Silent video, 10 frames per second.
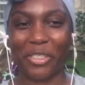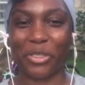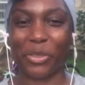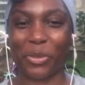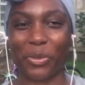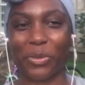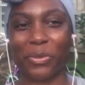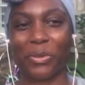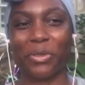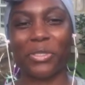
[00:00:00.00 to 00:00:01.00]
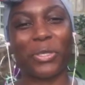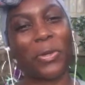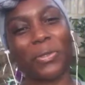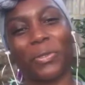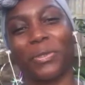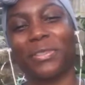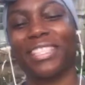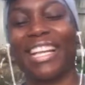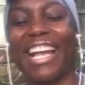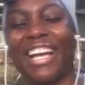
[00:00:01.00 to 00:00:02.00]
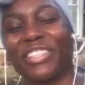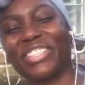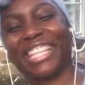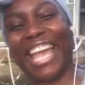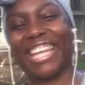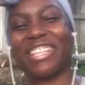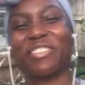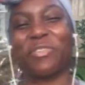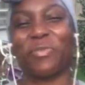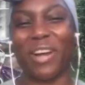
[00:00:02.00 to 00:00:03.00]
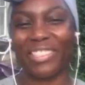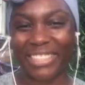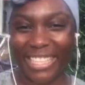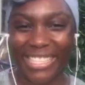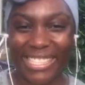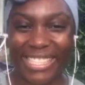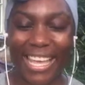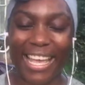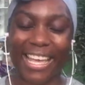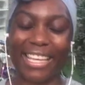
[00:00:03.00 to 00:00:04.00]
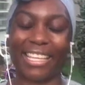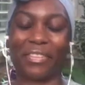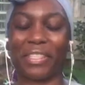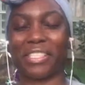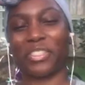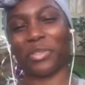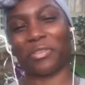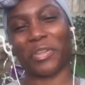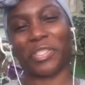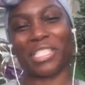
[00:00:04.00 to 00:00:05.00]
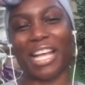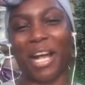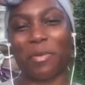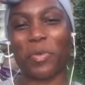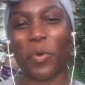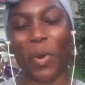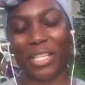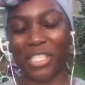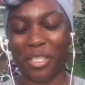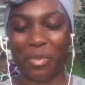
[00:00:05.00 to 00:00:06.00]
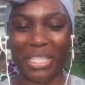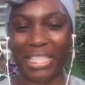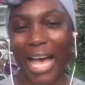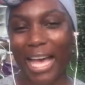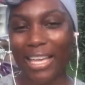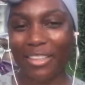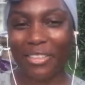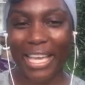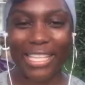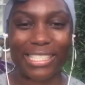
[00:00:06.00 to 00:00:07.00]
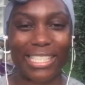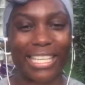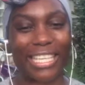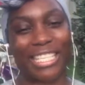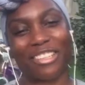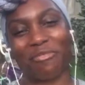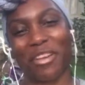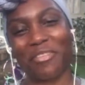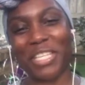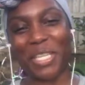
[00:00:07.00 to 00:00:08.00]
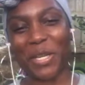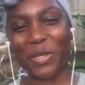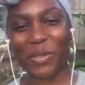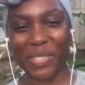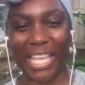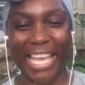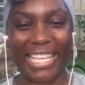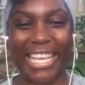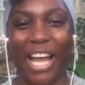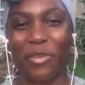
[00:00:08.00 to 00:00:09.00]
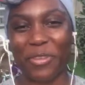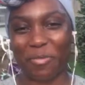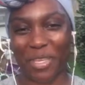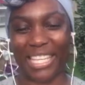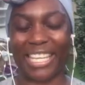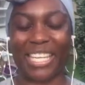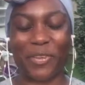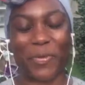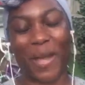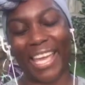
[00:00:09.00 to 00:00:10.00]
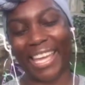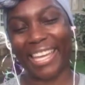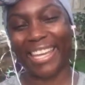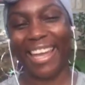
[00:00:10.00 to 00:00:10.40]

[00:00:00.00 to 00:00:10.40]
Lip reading: to total health and wellness. If this is your first time watching me live, catching any of my videos, hanging out with me in any way,